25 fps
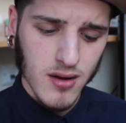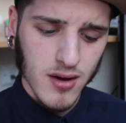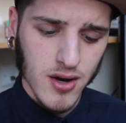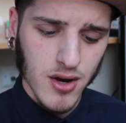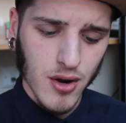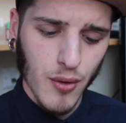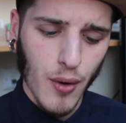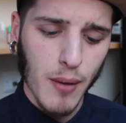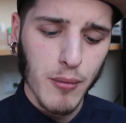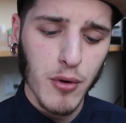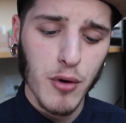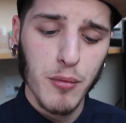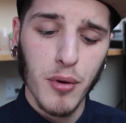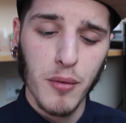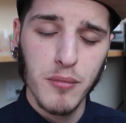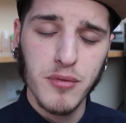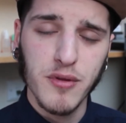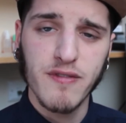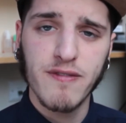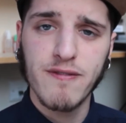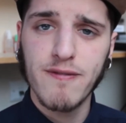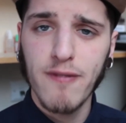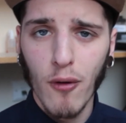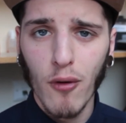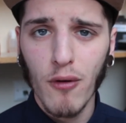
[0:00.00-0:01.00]
You know what, I'm going to put up
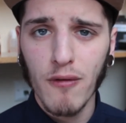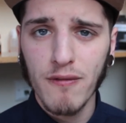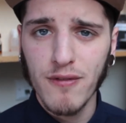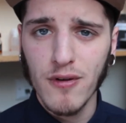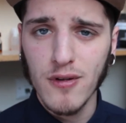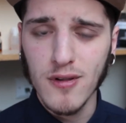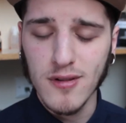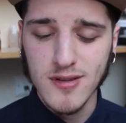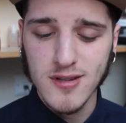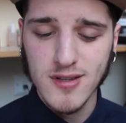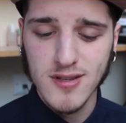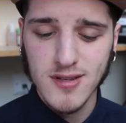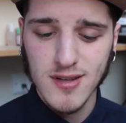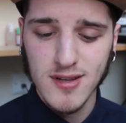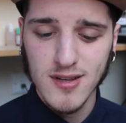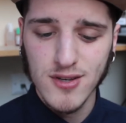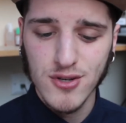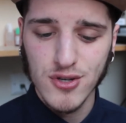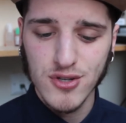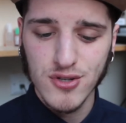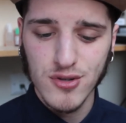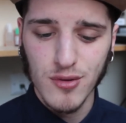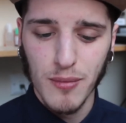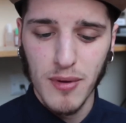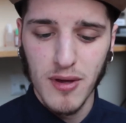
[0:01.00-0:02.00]
to 4 volts,
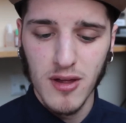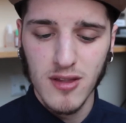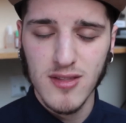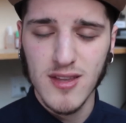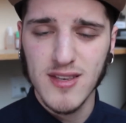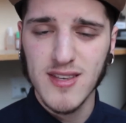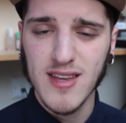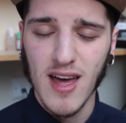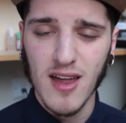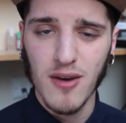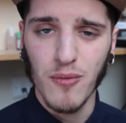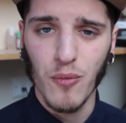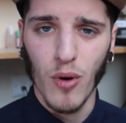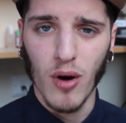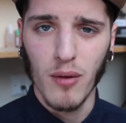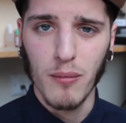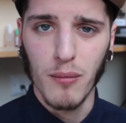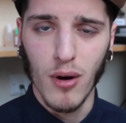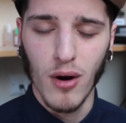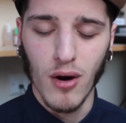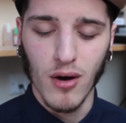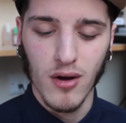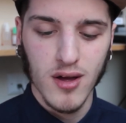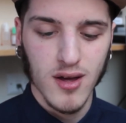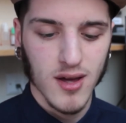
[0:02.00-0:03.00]
just so I'm hitting the 10 watt
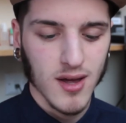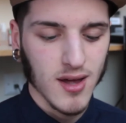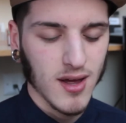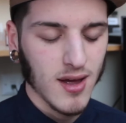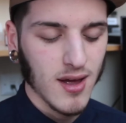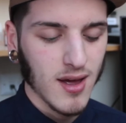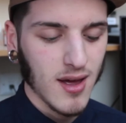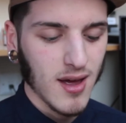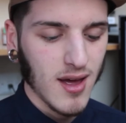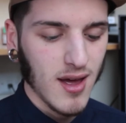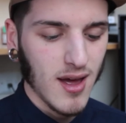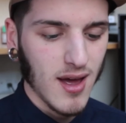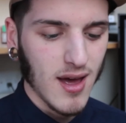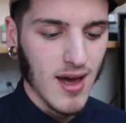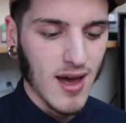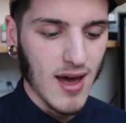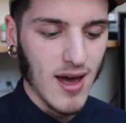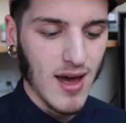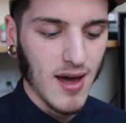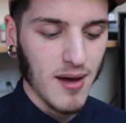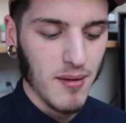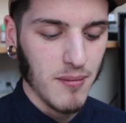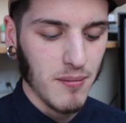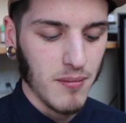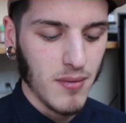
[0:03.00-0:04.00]
mark.
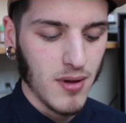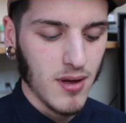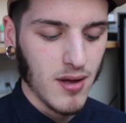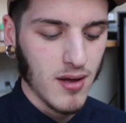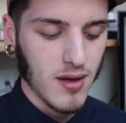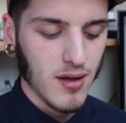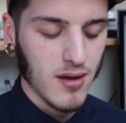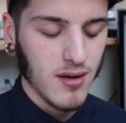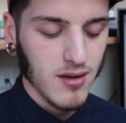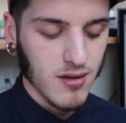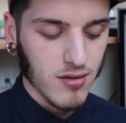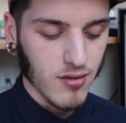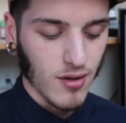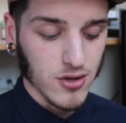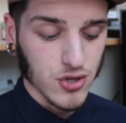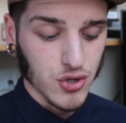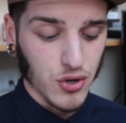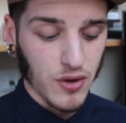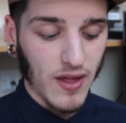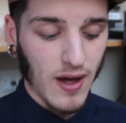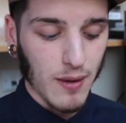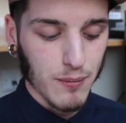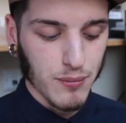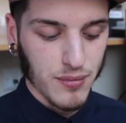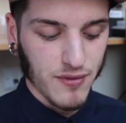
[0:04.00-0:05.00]
So I'll show
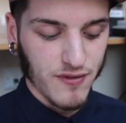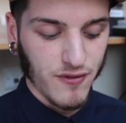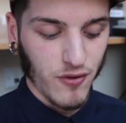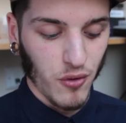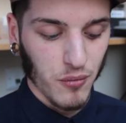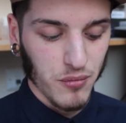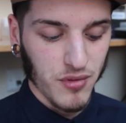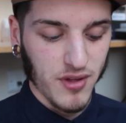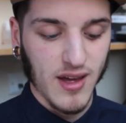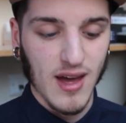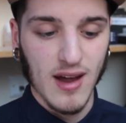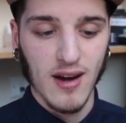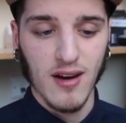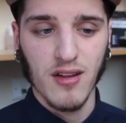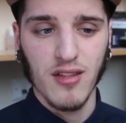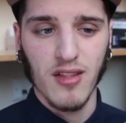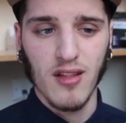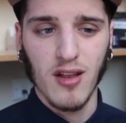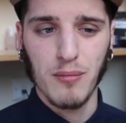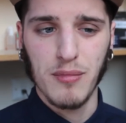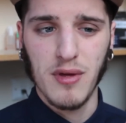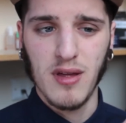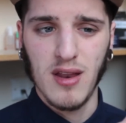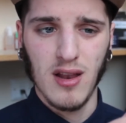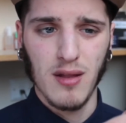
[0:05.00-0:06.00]
you how it performs again, because
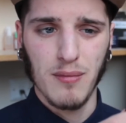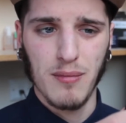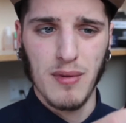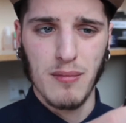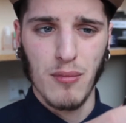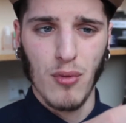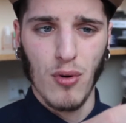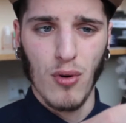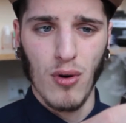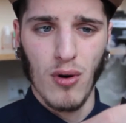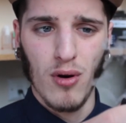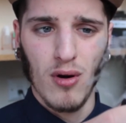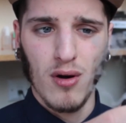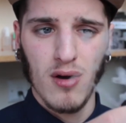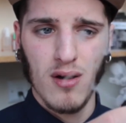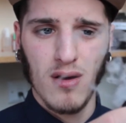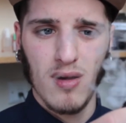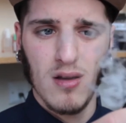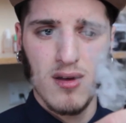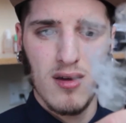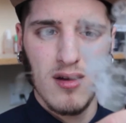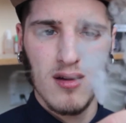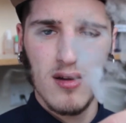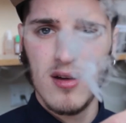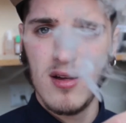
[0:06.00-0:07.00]
it'll be a little bit more
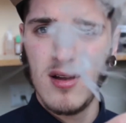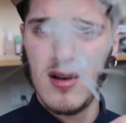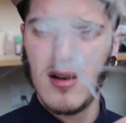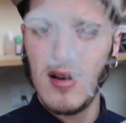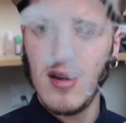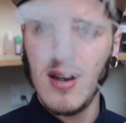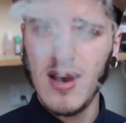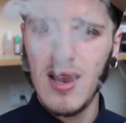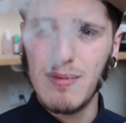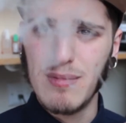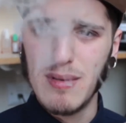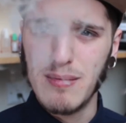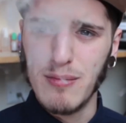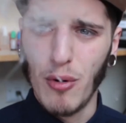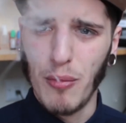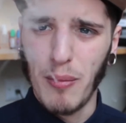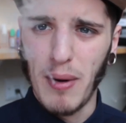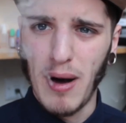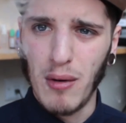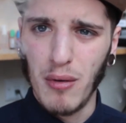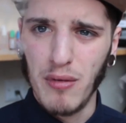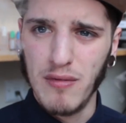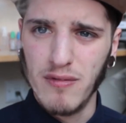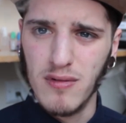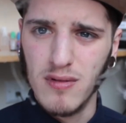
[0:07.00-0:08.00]

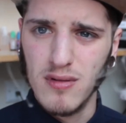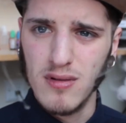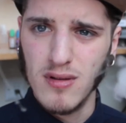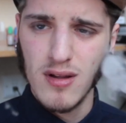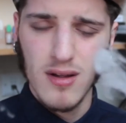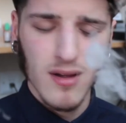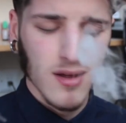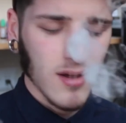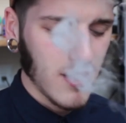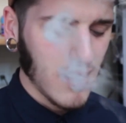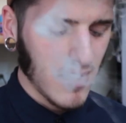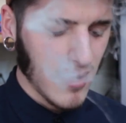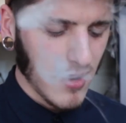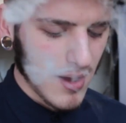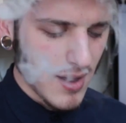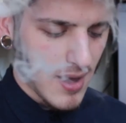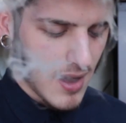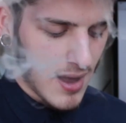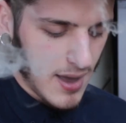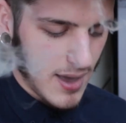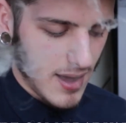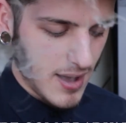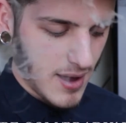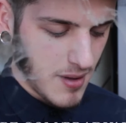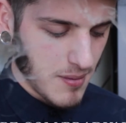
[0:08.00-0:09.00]
powerful.
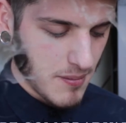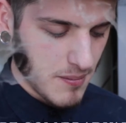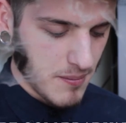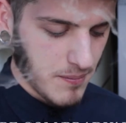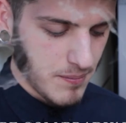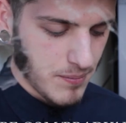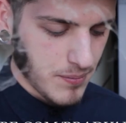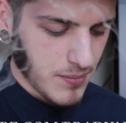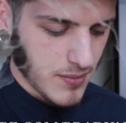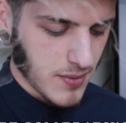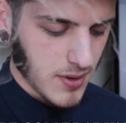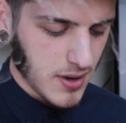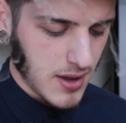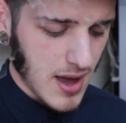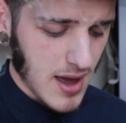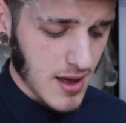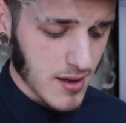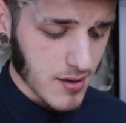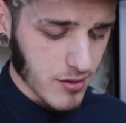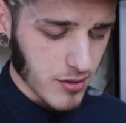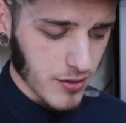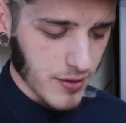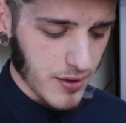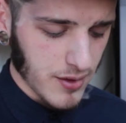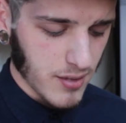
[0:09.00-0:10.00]
Yeah,
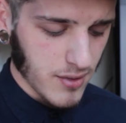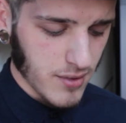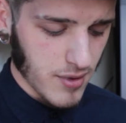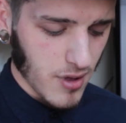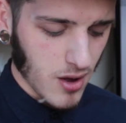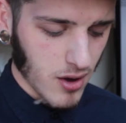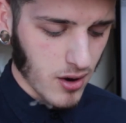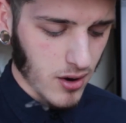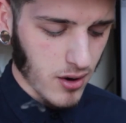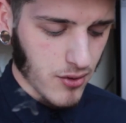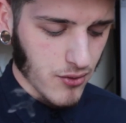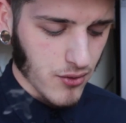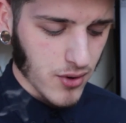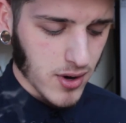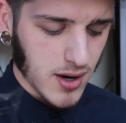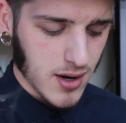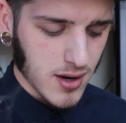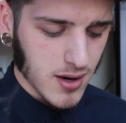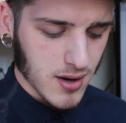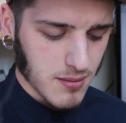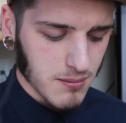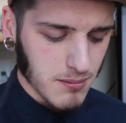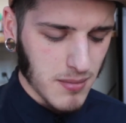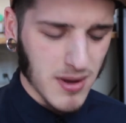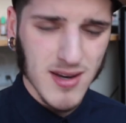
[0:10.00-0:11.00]
so this is
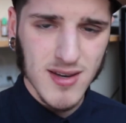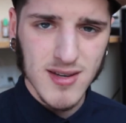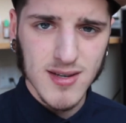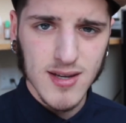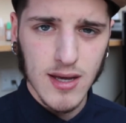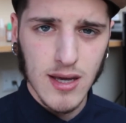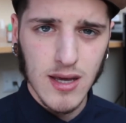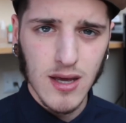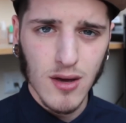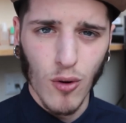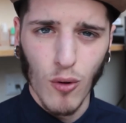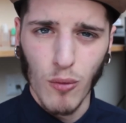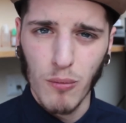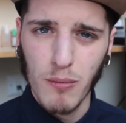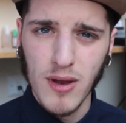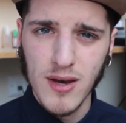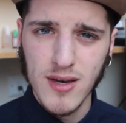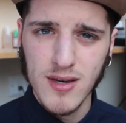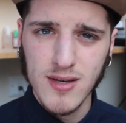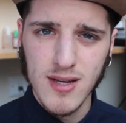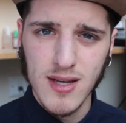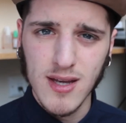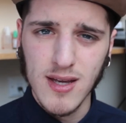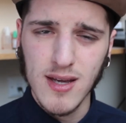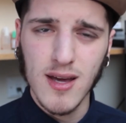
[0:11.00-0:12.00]
green mint tea, or
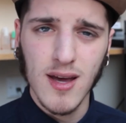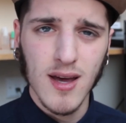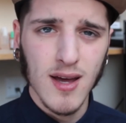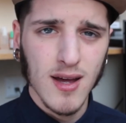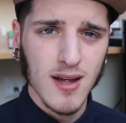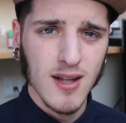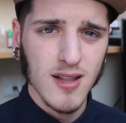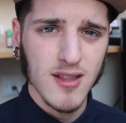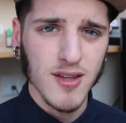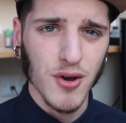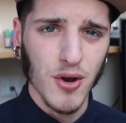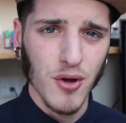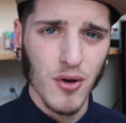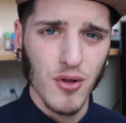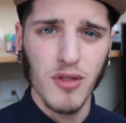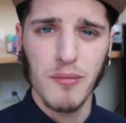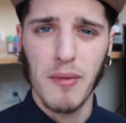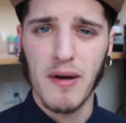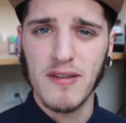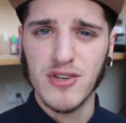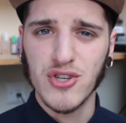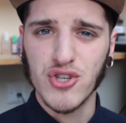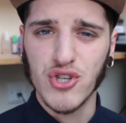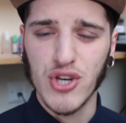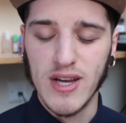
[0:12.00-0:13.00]
mint tea. Don't know, they
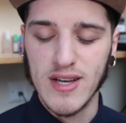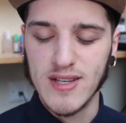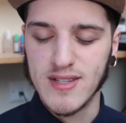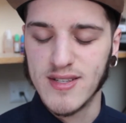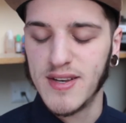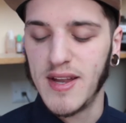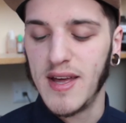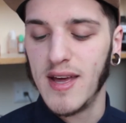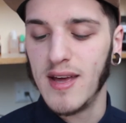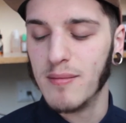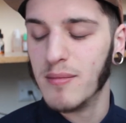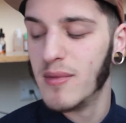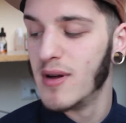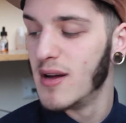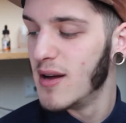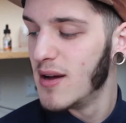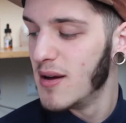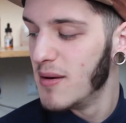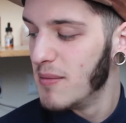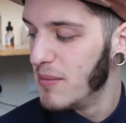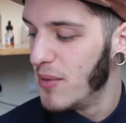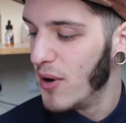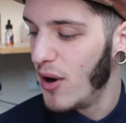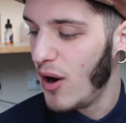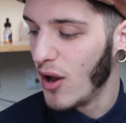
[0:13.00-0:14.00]
might just change the name.
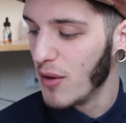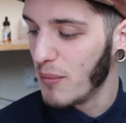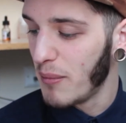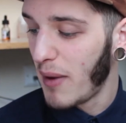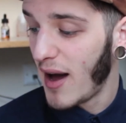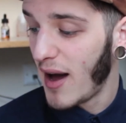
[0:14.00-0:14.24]
But on